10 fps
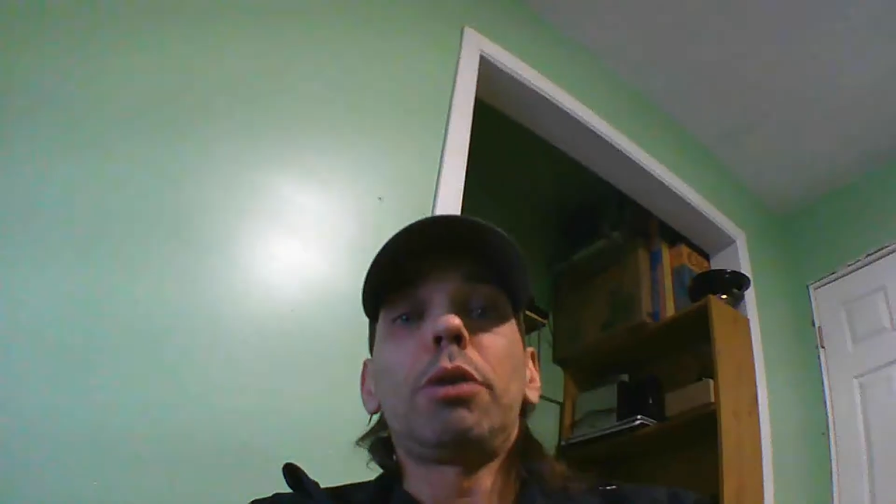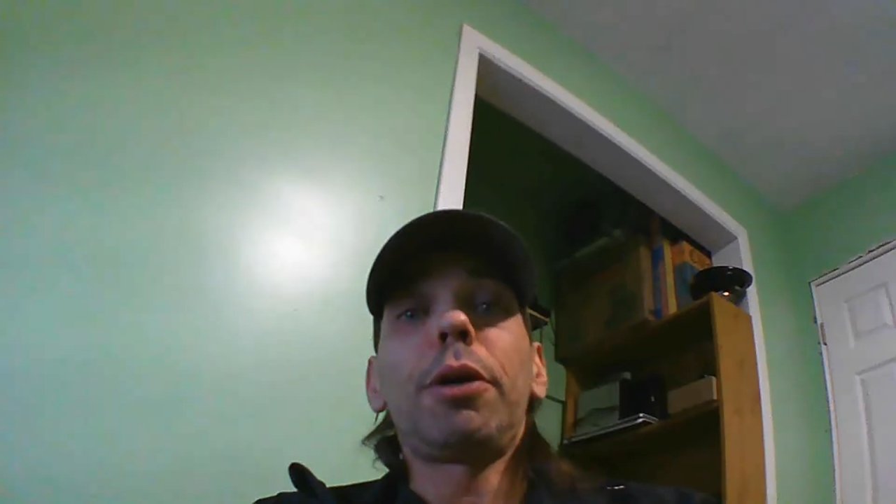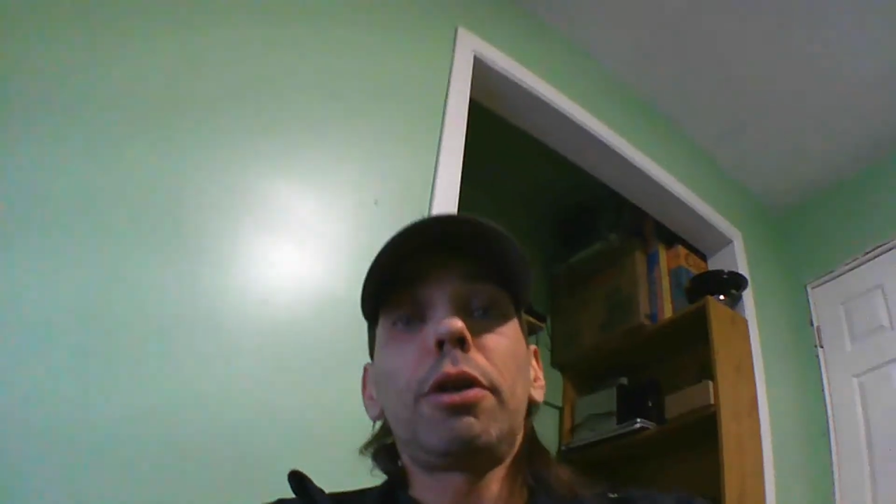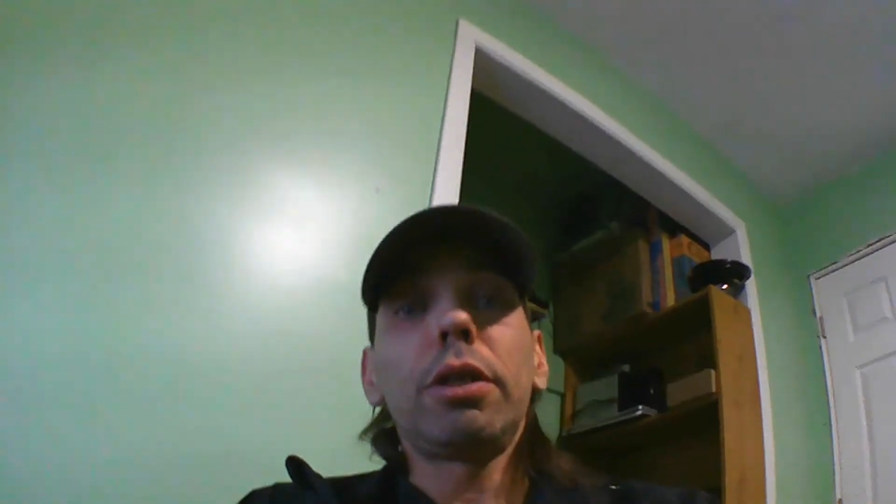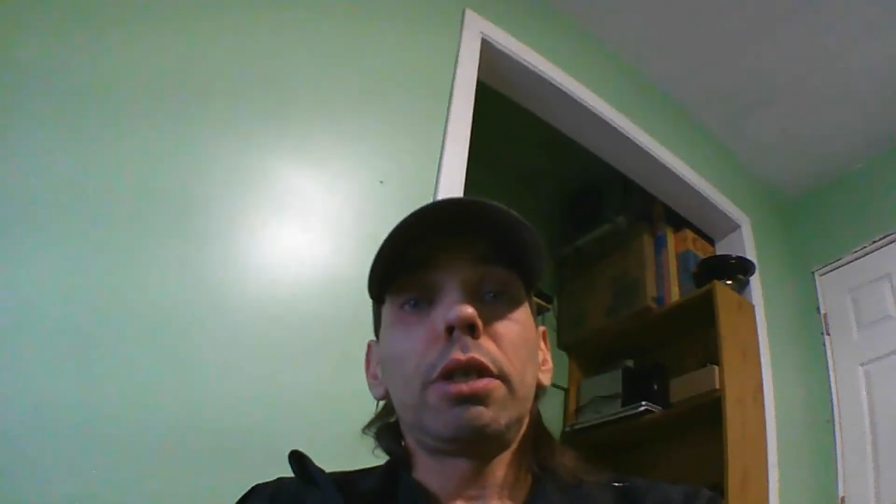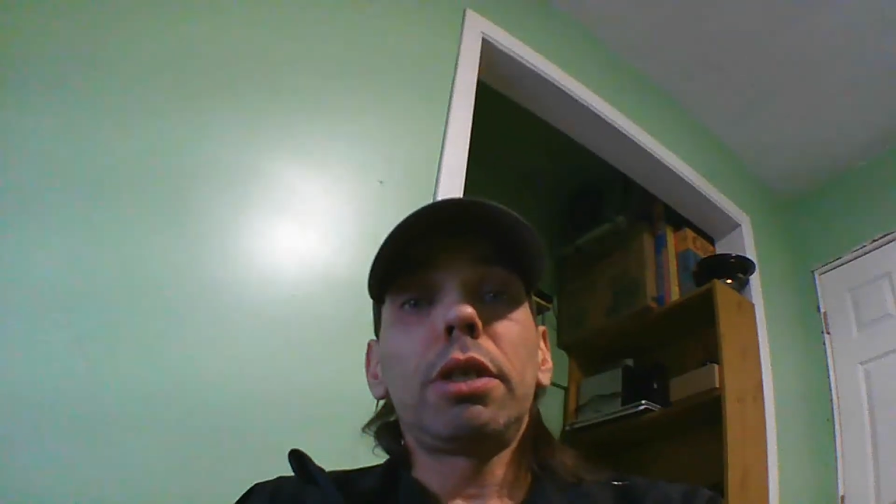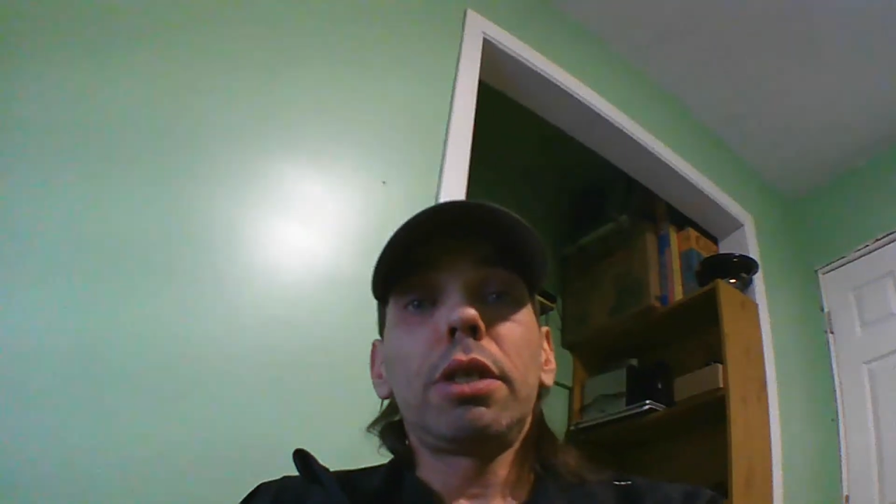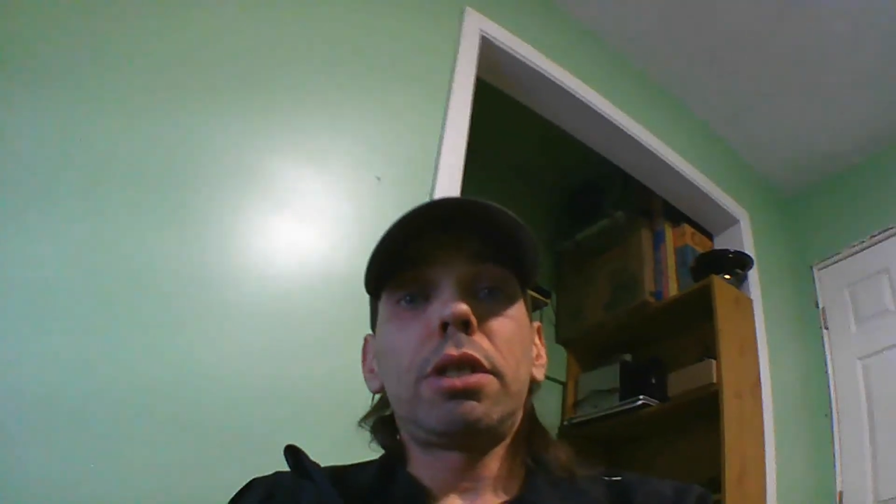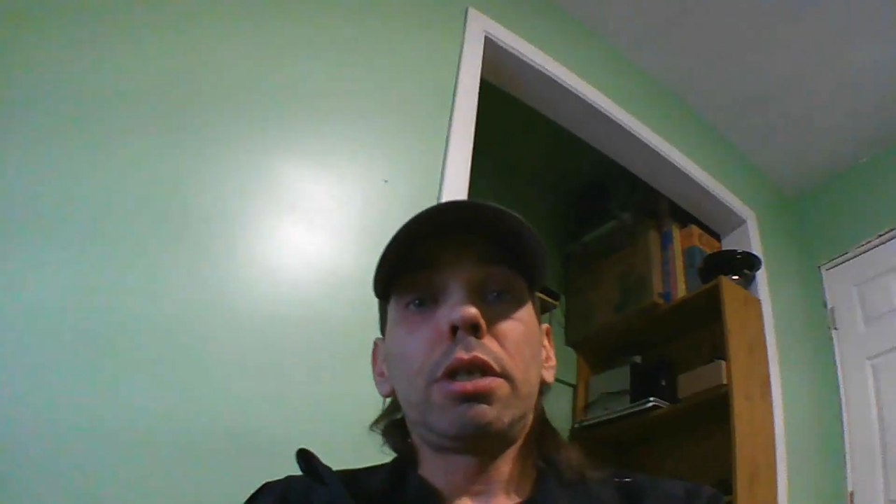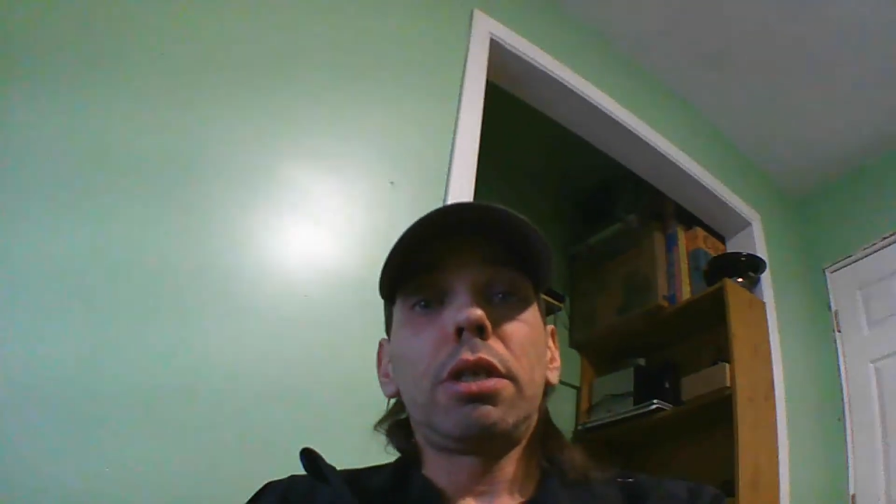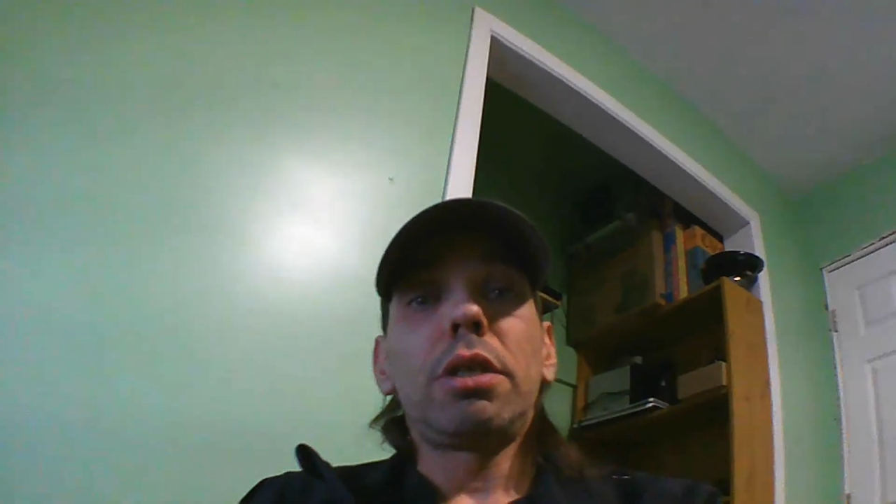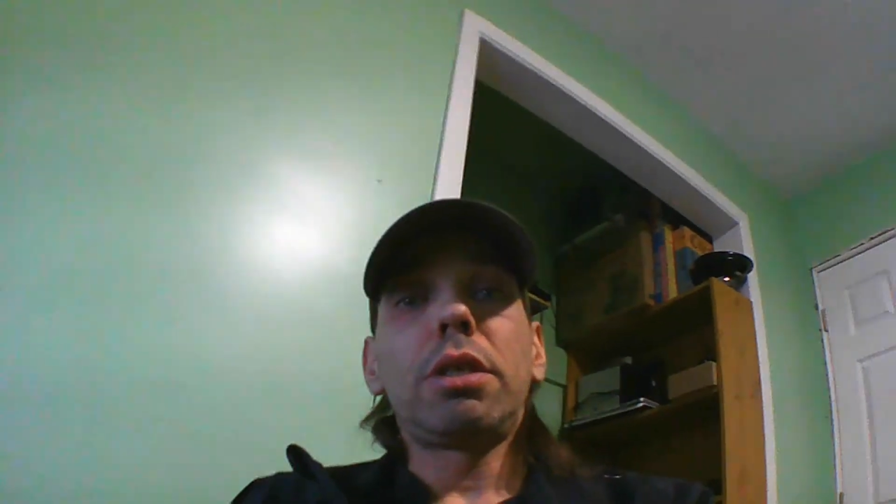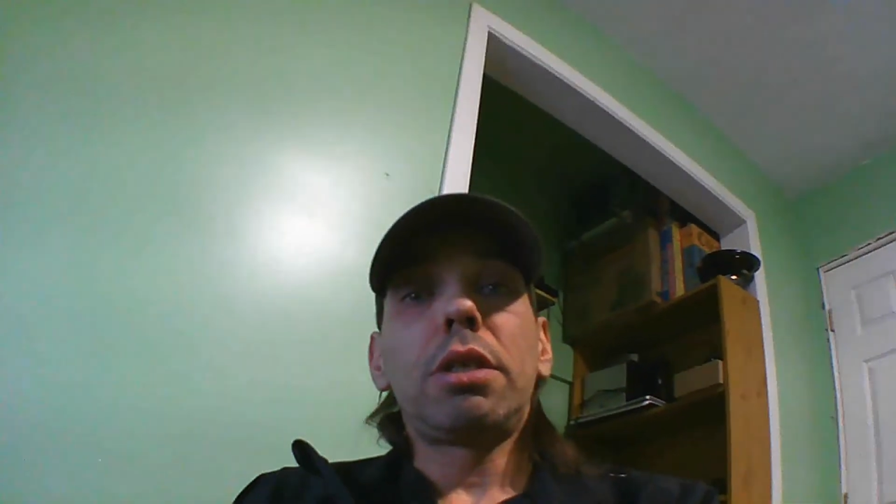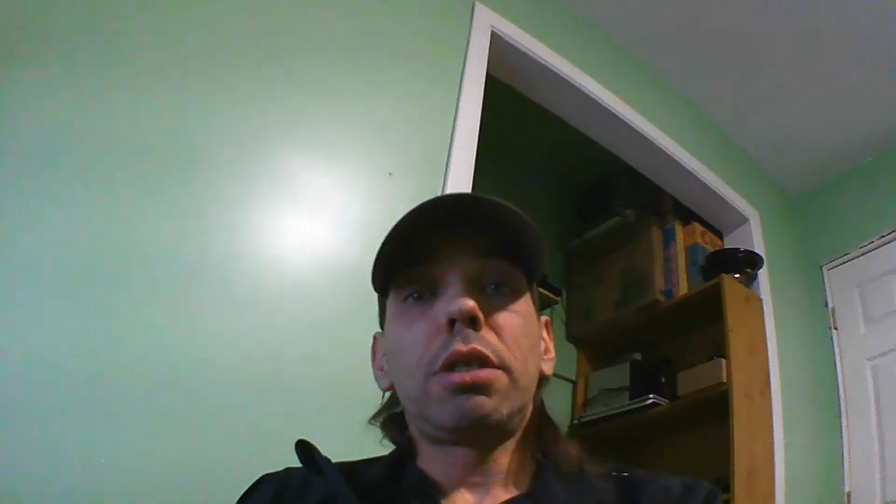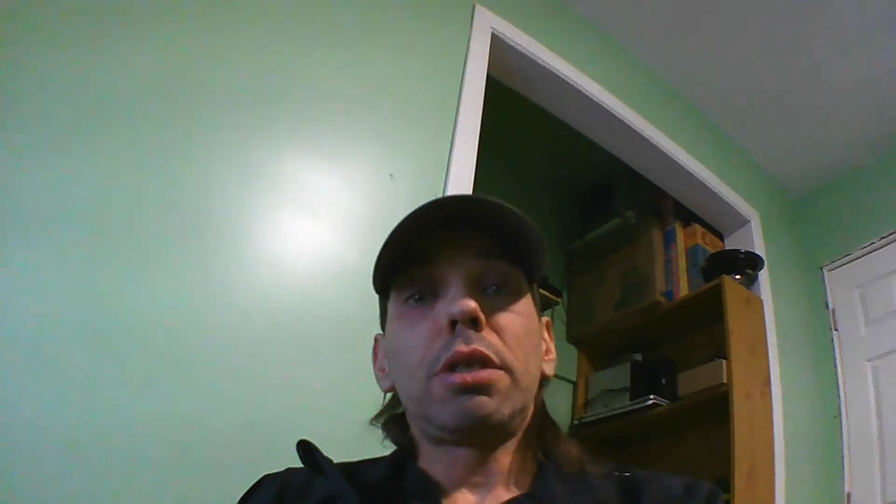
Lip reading: Apparently this is